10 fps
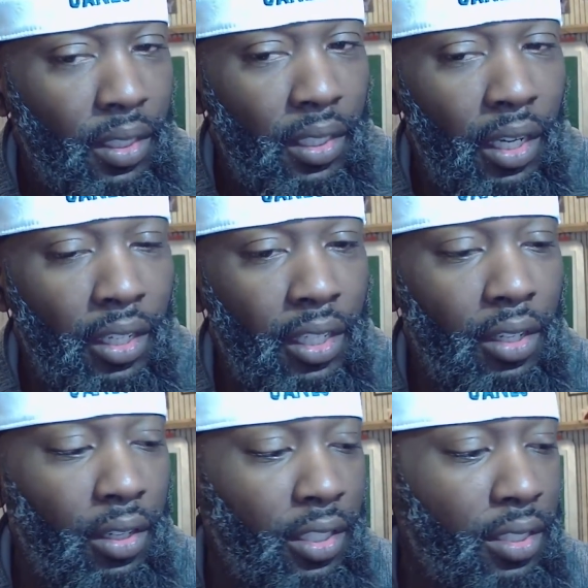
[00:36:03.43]
Y'all can
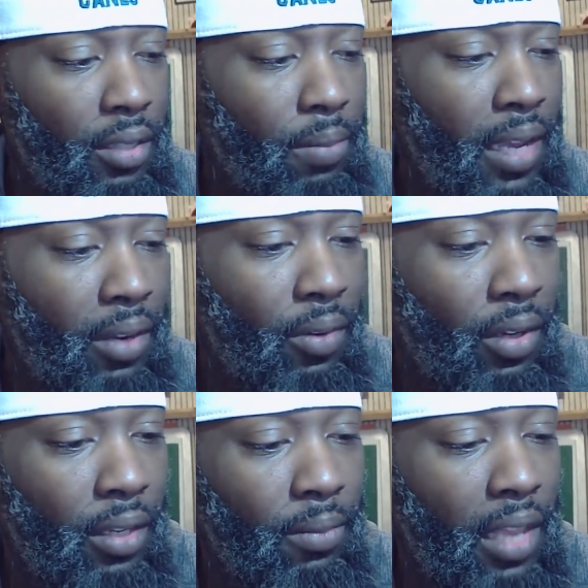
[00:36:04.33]
hear all this in the
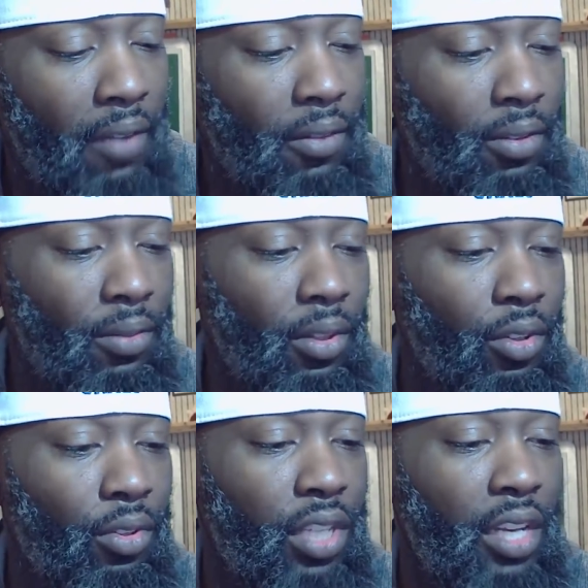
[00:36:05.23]
background. I'm having a
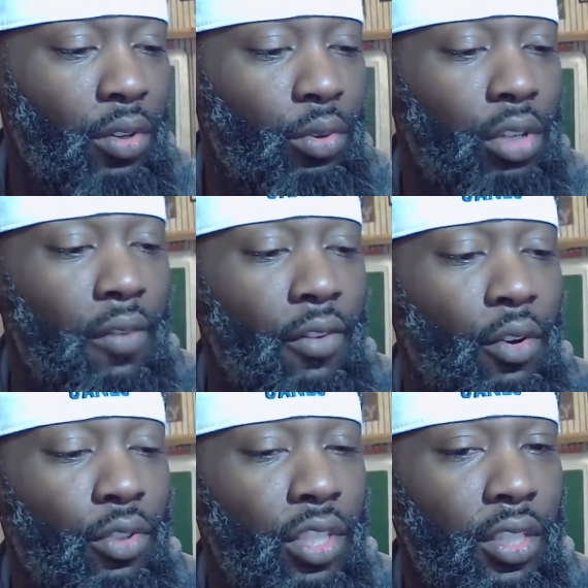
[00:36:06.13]
little technical
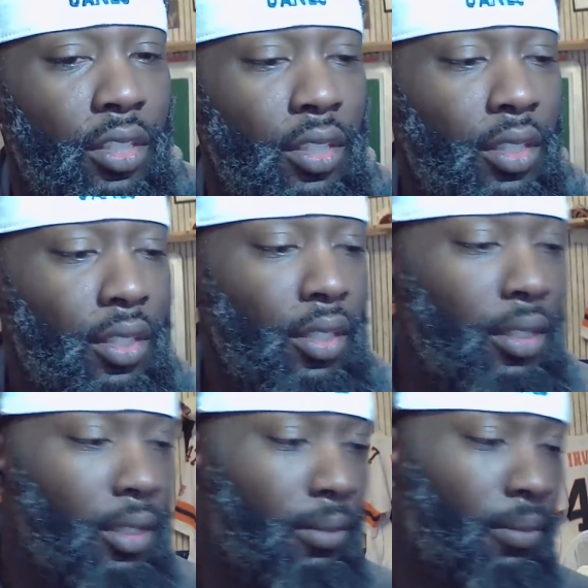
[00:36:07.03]
difficulty
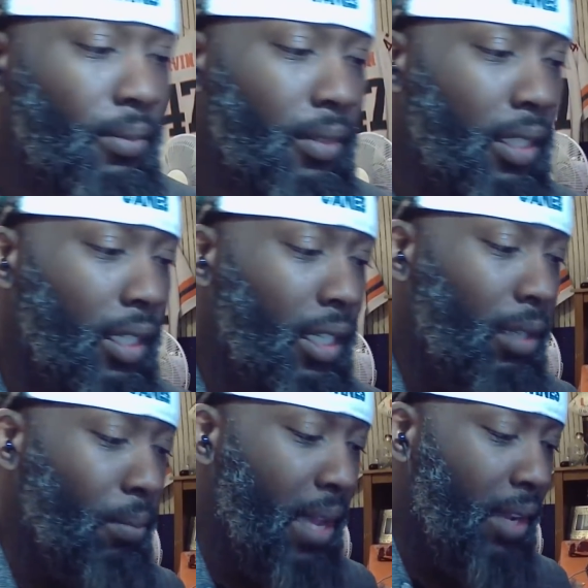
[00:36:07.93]
in
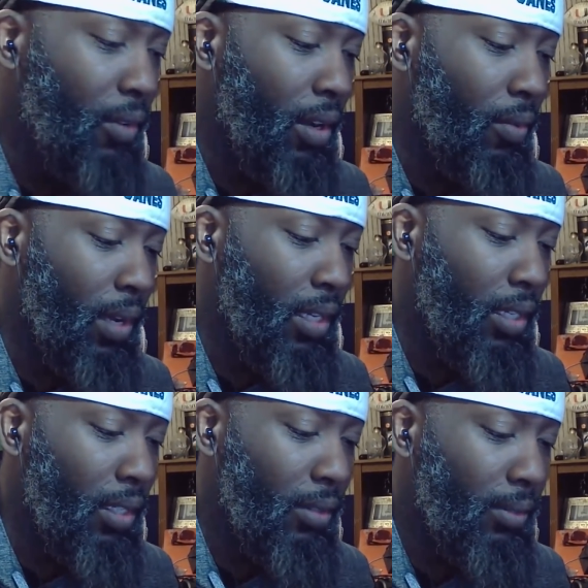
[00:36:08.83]
the background right
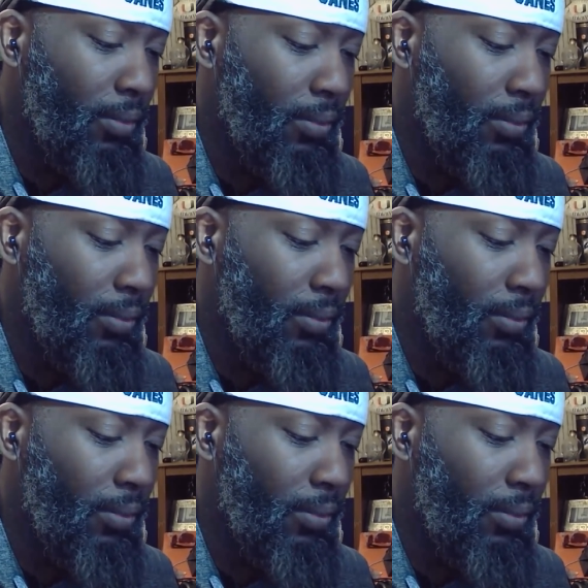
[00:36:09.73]
now.